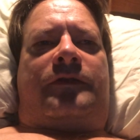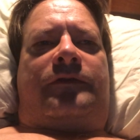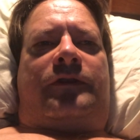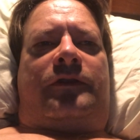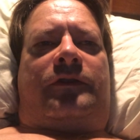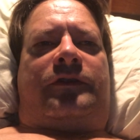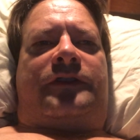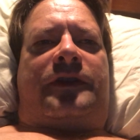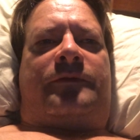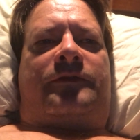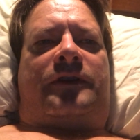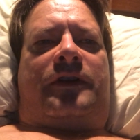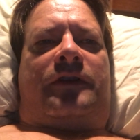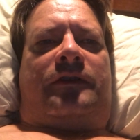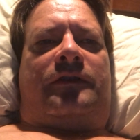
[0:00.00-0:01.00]
of local time
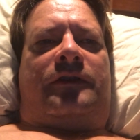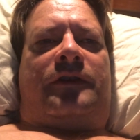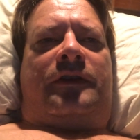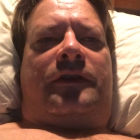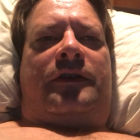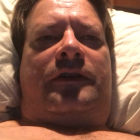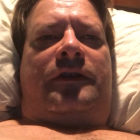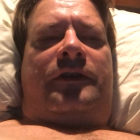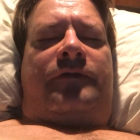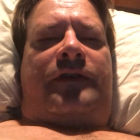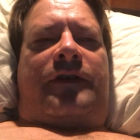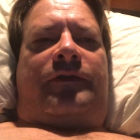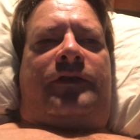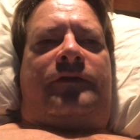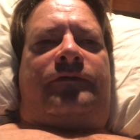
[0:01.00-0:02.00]
trial,
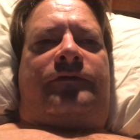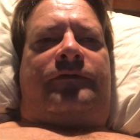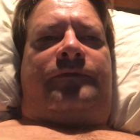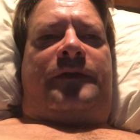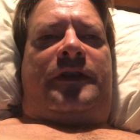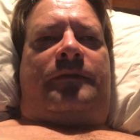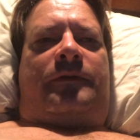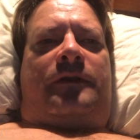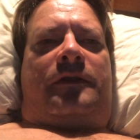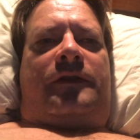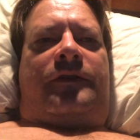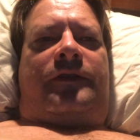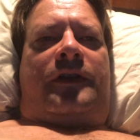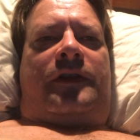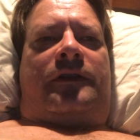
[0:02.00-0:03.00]
500 people,
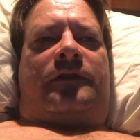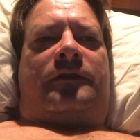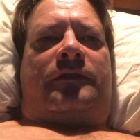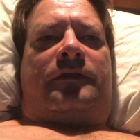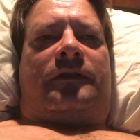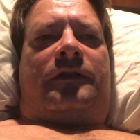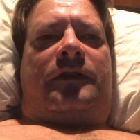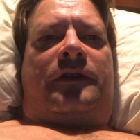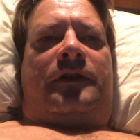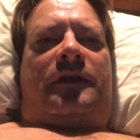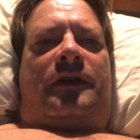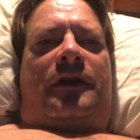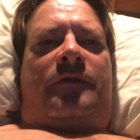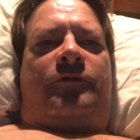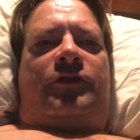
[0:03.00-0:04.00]
and then
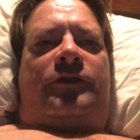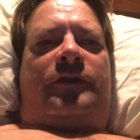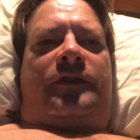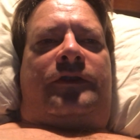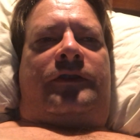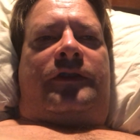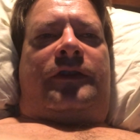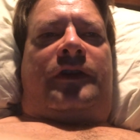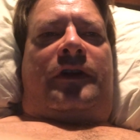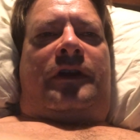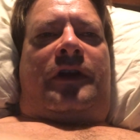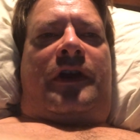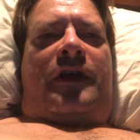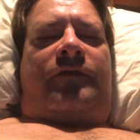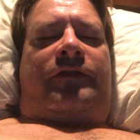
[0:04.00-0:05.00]
I'm doing the
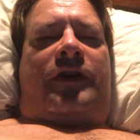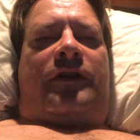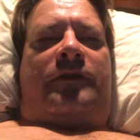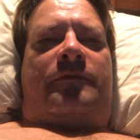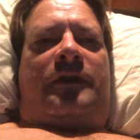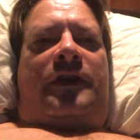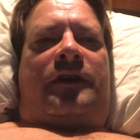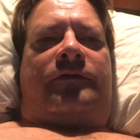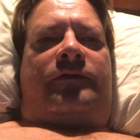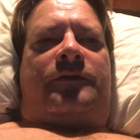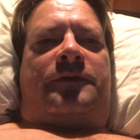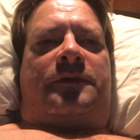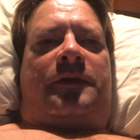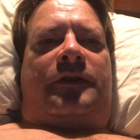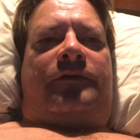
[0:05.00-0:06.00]
half Ironman from
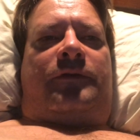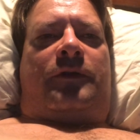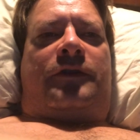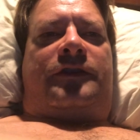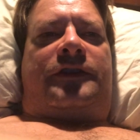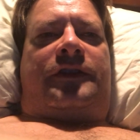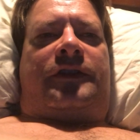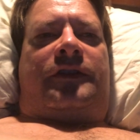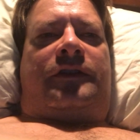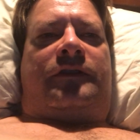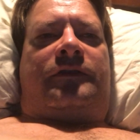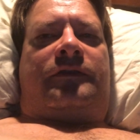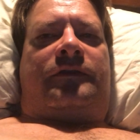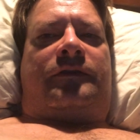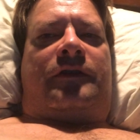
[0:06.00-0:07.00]

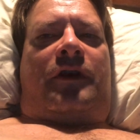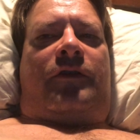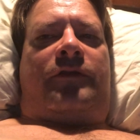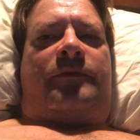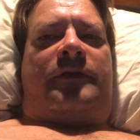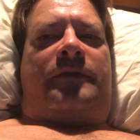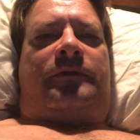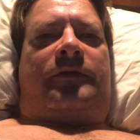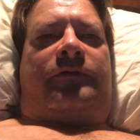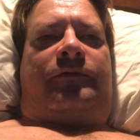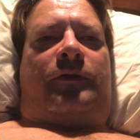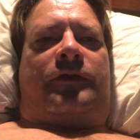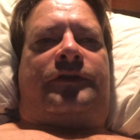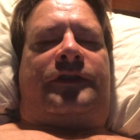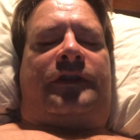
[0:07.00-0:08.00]
2014, all the people,
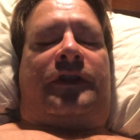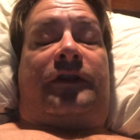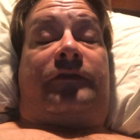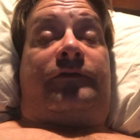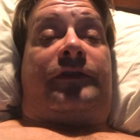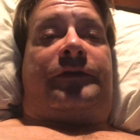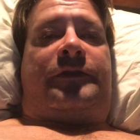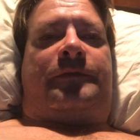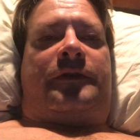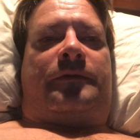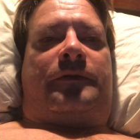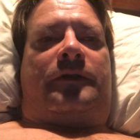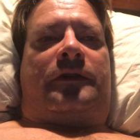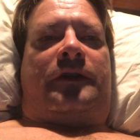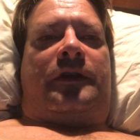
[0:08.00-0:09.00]
1,450
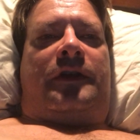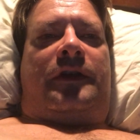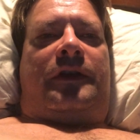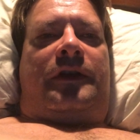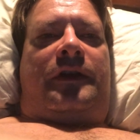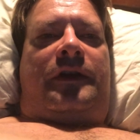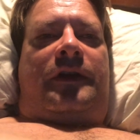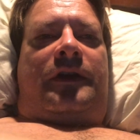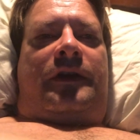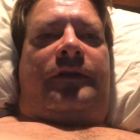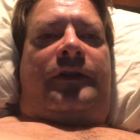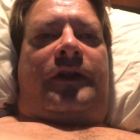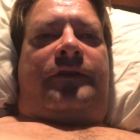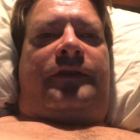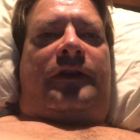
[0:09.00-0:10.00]
people, and
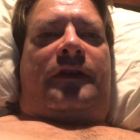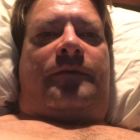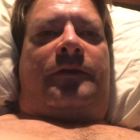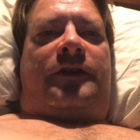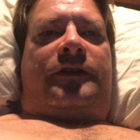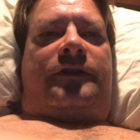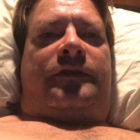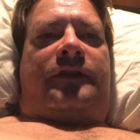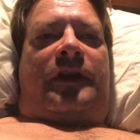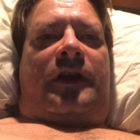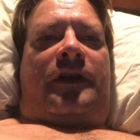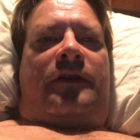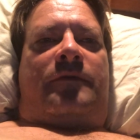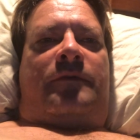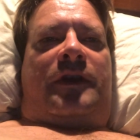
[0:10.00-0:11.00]
then I think I'm gonna do the
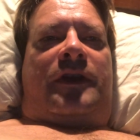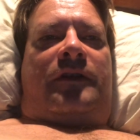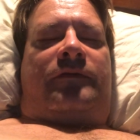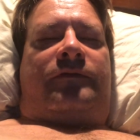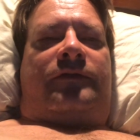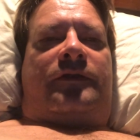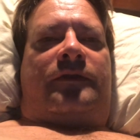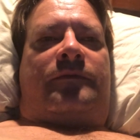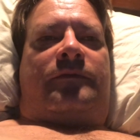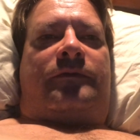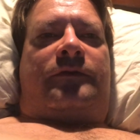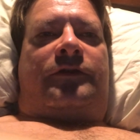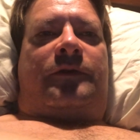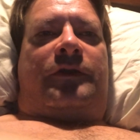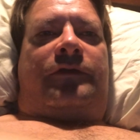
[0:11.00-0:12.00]
Ironman from
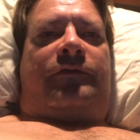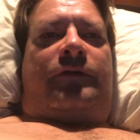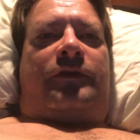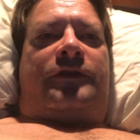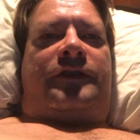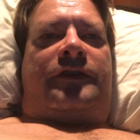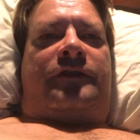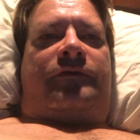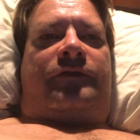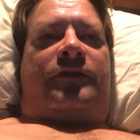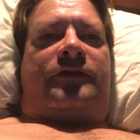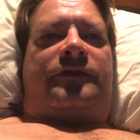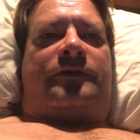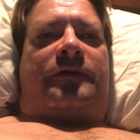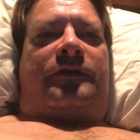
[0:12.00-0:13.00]
2014, the
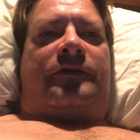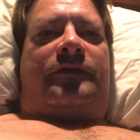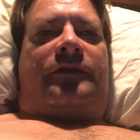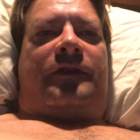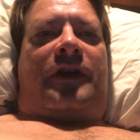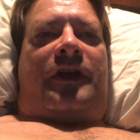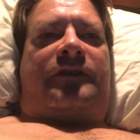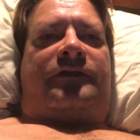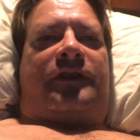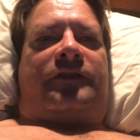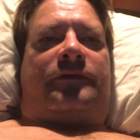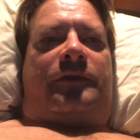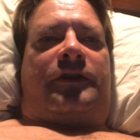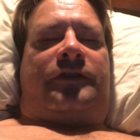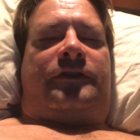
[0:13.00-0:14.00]
first one, that has like
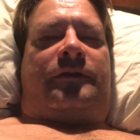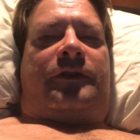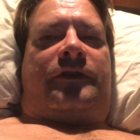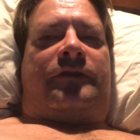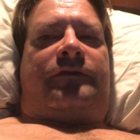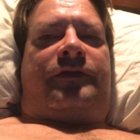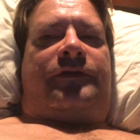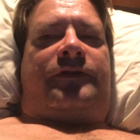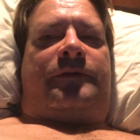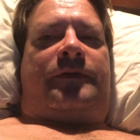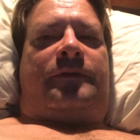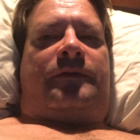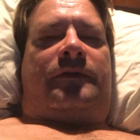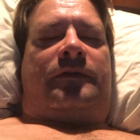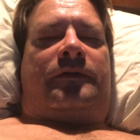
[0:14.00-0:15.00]
2,250
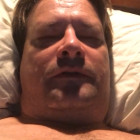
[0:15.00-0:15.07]
people.